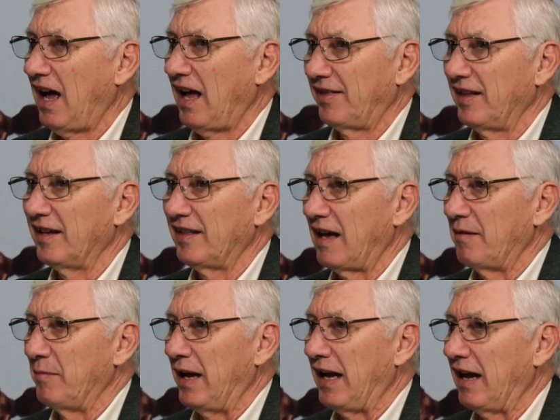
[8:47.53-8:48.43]
I think
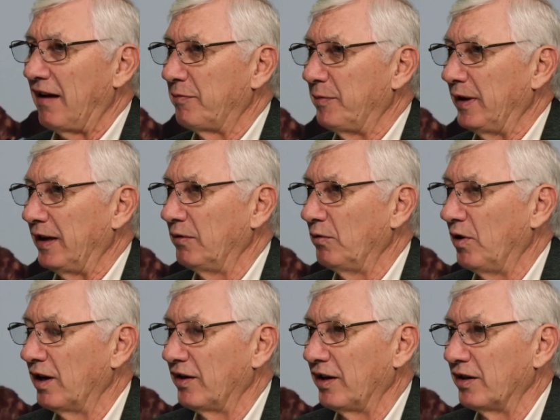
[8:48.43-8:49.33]
that may have been
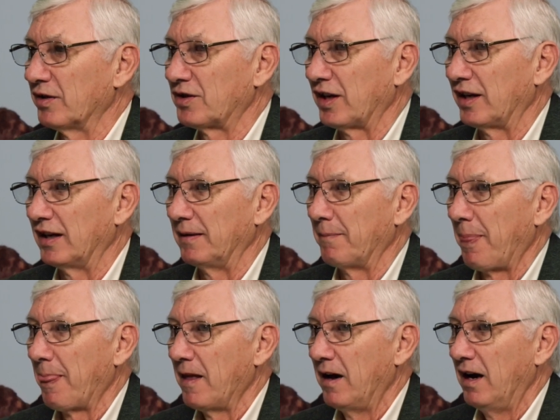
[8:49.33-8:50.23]
one of those
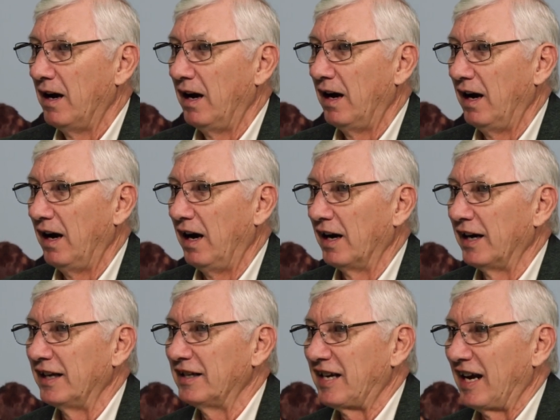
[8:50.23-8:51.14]

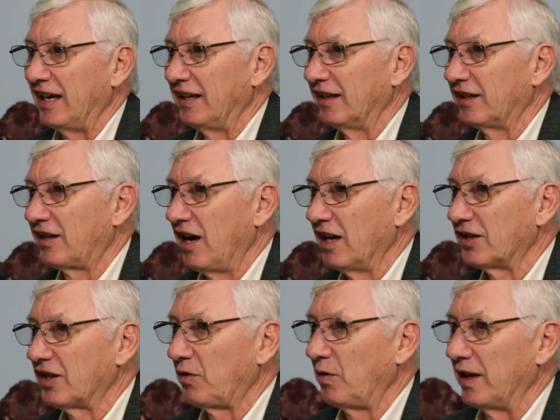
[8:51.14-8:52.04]
unintended
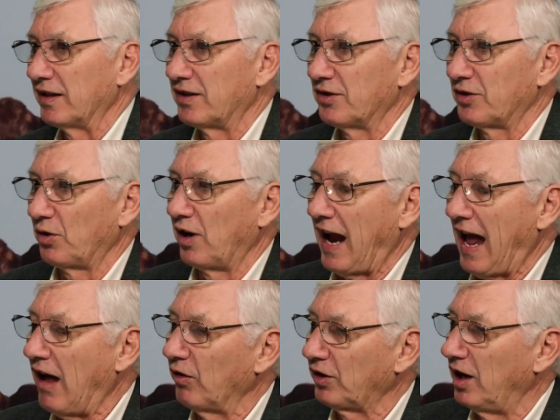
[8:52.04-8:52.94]
consequences or
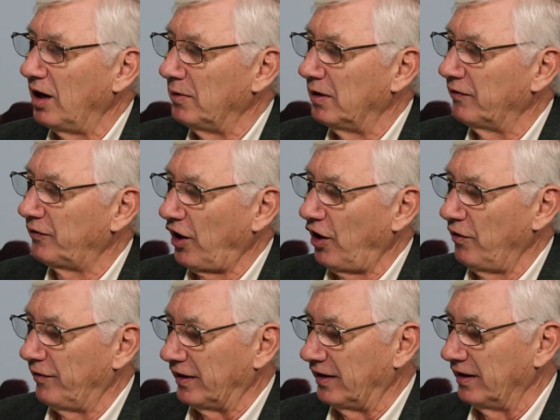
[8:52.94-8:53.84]
outcome of
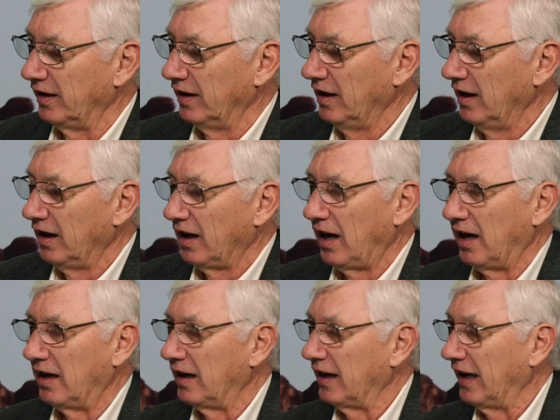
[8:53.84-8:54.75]
COVID.
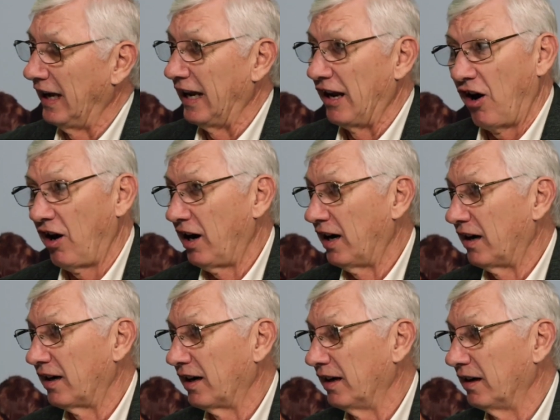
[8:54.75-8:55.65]
In our
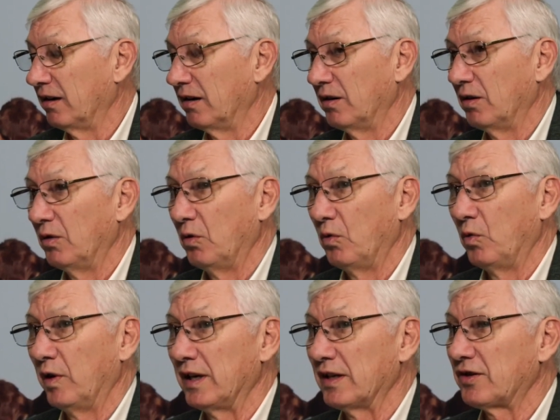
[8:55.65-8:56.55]
area,
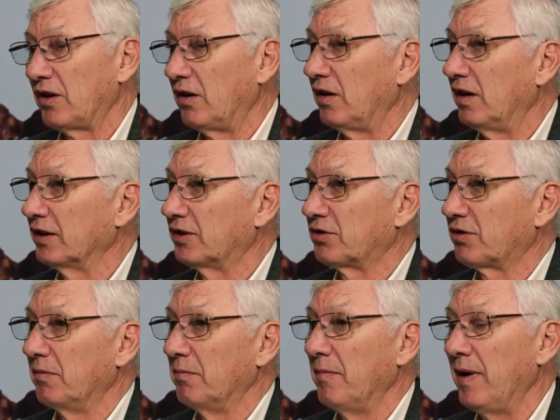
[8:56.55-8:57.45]
we saw a
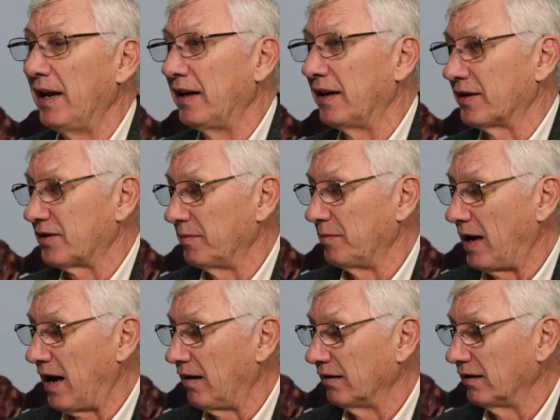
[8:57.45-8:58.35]
tremendous
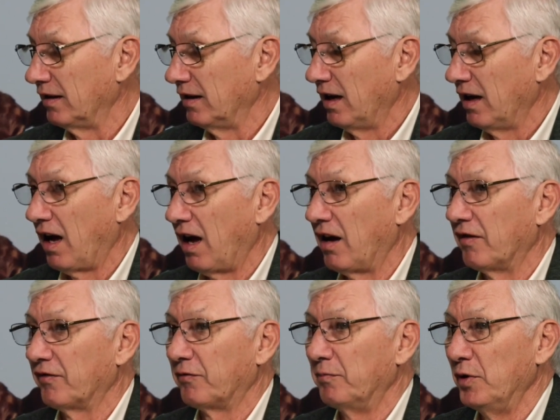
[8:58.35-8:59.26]
amount
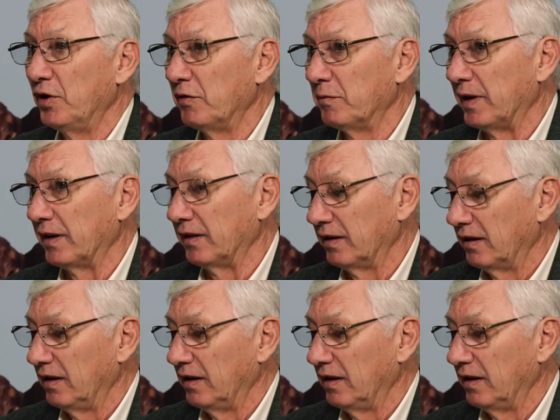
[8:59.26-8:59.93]
of movement